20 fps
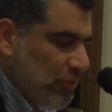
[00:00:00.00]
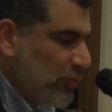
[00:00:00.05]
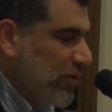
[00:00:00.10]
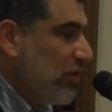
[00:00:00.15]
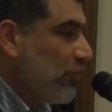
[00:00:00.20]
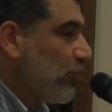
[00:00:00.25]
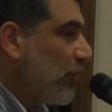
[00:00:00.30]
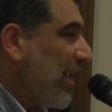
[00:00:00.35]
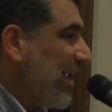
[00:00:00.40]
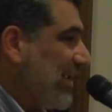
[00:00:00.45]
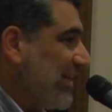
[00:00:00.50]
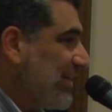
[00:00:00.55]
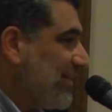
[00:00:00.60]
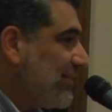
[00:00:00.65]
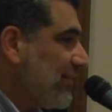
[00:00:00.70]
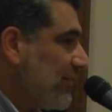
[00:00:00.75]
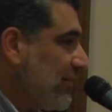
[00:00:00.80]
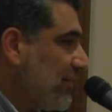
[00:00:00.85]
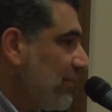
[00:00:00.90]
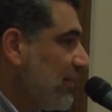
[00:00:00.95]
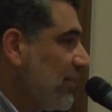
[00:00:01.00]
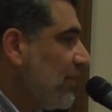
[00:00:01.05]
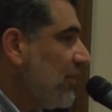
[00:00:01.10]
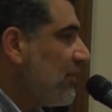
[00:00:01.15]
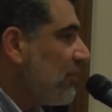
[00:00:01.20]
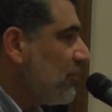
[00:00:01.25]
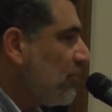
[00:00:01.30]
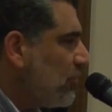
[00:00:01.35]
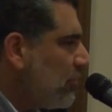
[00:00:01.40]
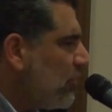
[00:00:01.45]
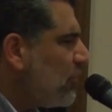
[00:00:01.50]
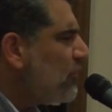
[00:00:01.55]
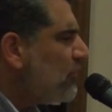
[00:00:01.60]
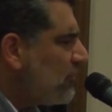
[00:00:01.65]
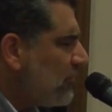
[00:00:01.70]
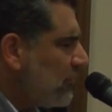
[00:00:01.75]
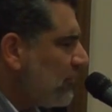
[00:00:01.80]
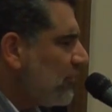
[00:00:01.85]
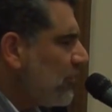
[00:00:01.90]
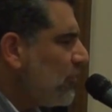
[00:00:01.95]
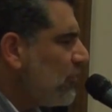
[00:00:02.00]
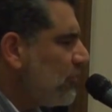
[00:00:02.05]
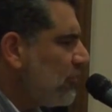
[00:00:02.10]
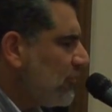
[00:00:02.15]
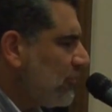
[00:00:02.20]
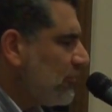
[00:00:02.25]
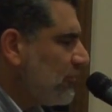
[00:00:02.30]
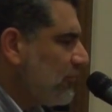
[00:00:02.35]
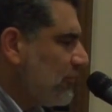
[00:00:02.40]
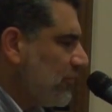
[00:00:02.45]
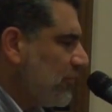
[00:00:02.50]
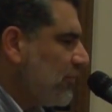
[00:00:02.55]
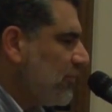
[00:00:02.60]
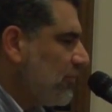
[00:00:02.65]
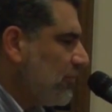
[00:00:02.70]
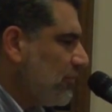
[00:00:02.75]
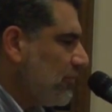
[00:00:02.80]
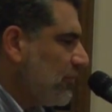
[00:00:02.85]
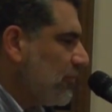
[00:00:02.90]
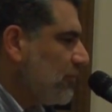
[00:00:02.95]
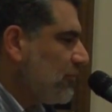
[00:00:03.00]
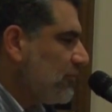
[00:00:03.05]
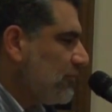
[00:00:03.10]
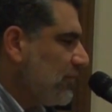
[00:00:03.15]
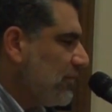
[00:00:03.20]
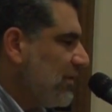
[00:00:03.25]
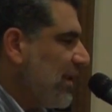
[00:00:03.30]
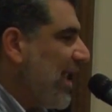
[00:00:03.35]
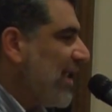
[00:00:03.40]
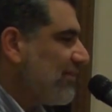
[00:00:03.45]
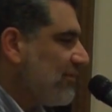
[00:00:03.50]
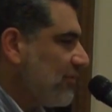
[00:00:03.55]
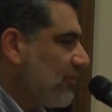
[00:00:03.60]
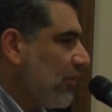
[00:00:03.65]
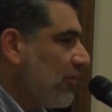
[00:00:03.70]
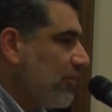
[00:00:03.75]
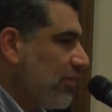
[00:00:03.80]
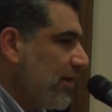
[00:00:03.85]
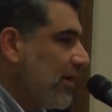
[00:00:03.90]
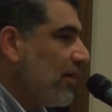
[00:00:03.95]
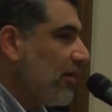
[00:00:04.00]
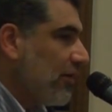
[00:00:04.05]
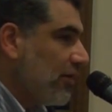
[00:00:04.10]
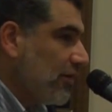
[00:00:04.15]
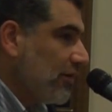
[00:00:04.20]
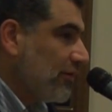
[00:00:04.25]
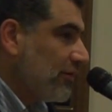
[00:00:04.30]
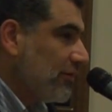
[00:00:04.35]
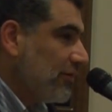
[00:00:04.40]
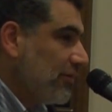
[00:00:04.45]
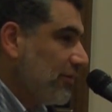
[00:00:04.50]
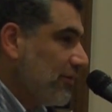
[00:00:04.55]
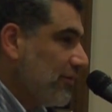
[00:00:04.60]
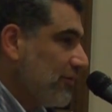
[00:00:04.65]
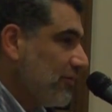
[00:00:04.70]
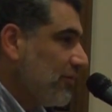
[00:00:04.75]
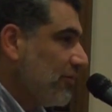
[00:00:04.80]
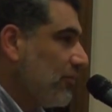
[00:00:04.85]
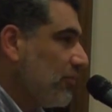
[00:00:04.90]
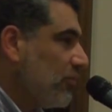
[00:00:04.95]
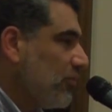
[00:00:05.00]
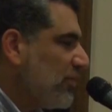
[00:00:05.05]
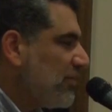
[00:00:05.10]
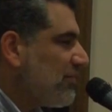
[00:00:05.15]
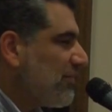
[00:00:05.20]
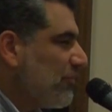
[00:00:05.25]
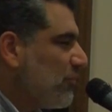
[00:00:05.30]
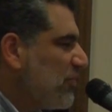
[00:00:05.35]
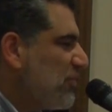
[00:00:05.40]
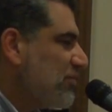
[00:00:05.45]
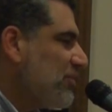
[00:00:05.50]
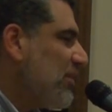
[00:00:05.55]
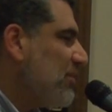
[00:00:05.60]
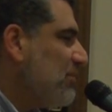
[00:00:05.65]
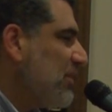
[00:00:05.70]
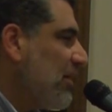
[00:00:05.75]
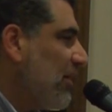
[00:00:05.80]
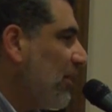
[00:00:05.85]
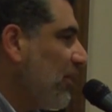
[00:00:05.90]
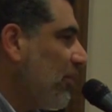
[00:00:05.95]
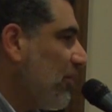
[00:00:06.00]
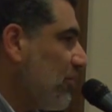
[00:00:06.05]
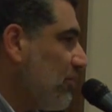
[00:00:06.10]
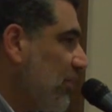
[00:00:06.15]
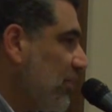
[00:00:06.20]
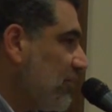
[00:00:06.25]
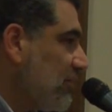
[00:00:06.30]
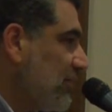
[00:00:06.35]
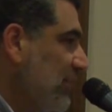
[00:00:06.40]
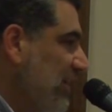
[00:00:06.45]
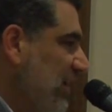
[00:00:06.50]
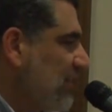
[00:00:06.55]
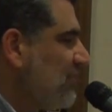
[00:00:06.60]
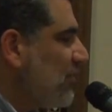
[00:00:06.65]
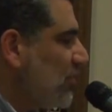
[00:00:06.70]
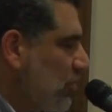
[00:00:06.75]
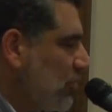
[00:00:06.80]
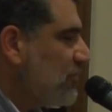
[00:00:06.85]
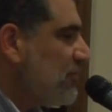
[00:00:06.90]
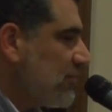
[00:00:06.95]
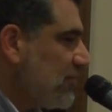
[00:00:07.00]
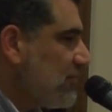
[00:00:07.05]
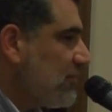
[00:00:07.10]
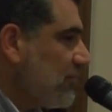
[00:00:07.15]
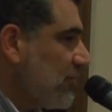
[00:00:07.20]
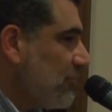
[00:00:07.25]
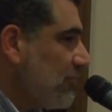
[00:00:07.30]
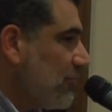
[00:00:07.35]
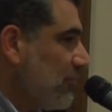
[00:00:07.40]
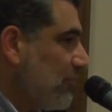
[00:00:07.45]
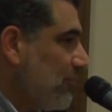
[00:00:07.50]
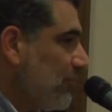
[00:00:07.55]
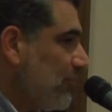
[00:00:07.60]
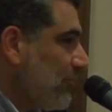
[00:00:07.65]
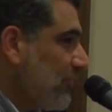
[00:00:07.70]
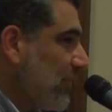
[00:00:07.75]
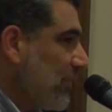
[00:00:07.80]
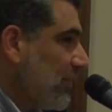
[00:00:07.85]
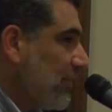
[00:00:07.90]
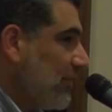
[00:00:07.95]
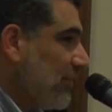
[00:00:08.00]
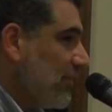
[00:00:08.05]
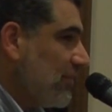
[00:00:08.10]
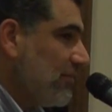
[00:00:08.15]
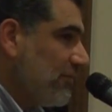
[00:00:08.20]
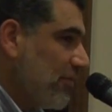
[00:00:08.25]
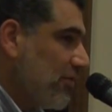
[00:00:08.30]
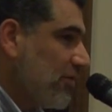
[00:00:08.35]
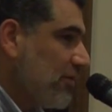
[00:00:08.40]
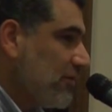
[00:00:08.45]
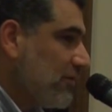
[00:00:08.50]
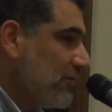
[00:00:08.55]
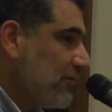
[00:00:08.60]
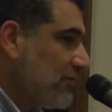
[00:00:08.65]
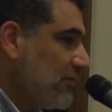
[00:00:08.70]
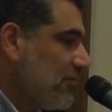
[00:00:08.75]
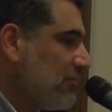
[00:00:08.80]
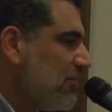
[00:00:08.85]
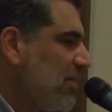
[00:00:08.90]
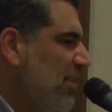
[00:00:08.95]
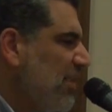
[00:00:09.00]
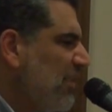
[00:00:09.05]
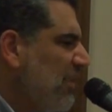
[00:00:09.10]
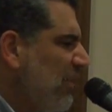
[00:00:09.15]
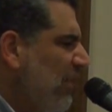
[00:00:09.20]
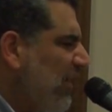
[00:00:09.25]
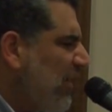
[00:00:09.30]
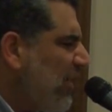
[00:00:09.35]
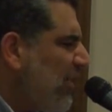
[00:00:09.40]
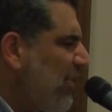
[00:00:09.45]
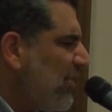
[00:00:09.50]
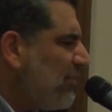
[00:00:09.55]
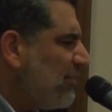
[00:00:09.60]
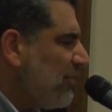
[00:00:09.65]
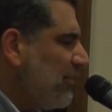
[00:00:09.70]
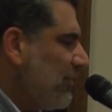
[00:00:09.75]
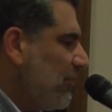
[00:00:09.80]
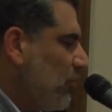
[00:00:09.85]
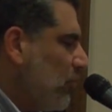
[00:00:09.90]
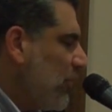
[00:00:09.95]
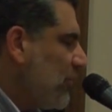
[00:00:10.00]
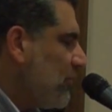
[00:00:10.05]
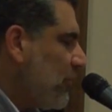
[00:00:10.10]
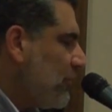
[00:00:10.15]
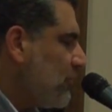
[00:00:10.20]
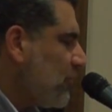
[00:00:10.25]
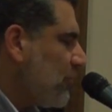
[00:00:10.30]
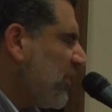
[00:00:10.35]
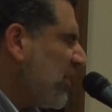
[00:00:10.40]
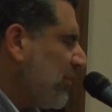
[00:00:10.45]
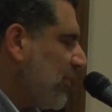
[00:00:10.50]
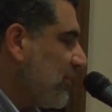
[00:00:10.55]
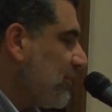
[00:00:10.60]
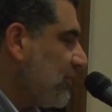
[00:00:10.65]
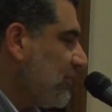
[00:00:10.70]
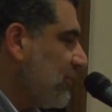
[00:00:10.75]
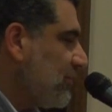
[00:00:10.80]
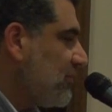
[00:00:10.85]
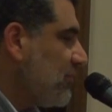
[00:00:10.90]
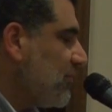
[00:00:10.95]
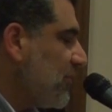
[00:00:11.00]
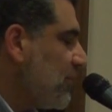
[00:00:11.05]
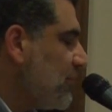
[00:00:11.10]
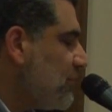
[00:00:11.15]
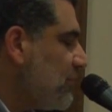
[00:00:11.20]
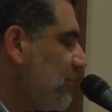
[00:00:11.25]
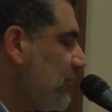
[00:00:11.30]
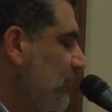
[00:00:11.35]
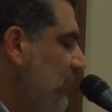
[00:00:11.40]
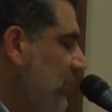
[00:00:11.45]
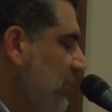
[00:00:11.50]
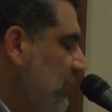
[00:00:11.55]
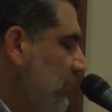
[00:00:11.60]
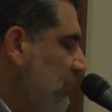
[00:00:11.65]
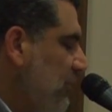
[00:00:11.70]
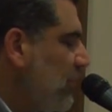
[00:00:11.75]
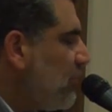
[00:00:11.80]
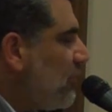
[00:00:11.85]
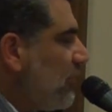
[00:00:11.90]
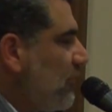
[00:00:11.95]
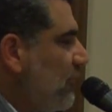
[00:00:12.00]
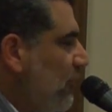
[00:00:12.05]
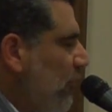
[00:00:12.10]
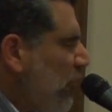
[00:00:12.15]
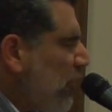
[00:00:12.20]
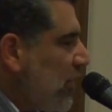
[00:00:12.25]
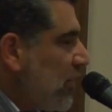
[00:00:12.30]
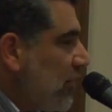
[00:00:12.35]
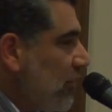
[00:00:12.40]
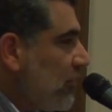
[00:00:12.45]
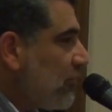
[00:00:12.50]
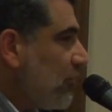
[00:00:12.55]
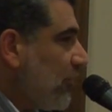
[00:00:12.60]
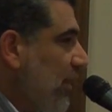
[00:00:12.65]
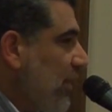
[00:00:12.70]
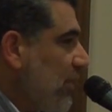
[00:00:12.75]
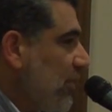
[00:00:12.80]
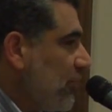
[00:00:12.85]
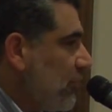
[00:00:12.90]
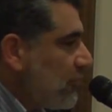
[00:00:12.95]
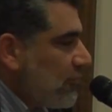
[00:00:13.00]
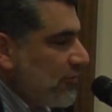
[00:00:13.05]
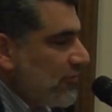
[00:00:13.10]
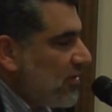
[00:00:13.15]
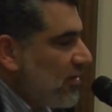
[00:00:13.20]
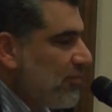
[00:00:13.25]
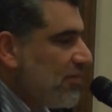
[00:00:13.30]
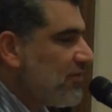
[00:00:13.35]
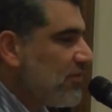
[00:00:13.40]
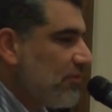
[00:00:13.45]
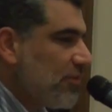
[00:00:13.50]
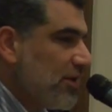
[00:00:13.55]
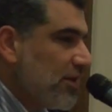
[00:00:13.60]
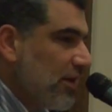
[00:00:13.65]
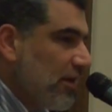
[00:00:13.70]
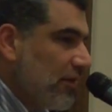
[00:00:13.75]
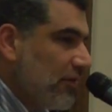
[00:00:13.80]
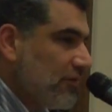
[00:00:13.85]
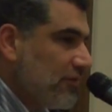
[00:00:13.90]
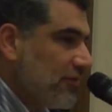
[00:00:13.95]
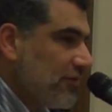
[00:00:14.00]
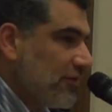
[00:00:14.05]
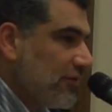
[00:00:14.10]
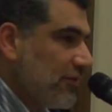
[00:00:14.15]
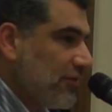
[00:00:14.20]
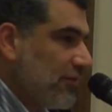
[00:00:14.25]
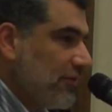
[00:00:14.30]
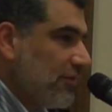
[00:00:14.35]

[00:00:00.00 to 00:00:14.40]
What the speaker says: rewrite it and things. So those nets are there. So we shouldn't be alarmist. It's a good system. It's a very good system. And what's also great about the system is, you know, in 4 years or 8 years, there's going to be somebody else, and